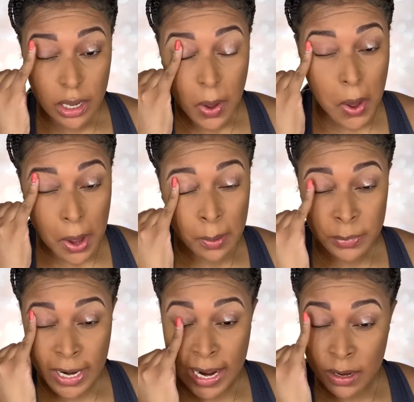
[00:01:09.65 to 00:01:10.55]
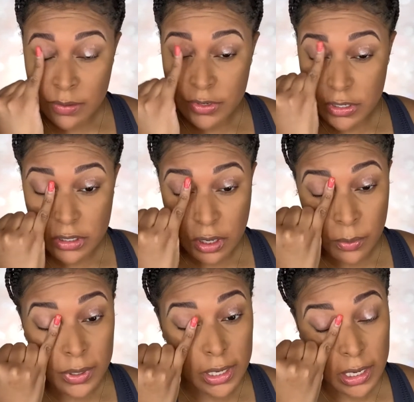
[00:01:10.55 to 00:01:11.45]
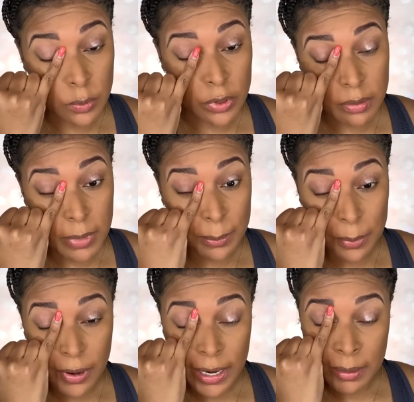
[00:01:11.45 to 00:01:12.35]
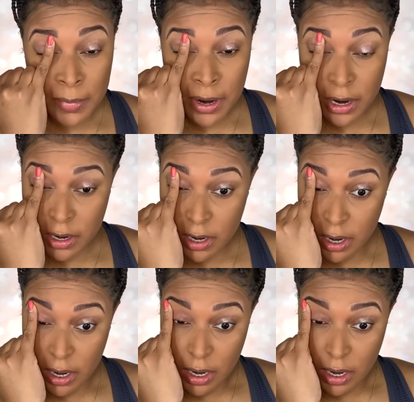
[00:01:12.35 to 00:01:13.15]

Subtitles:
Now I'm just going in with my primer.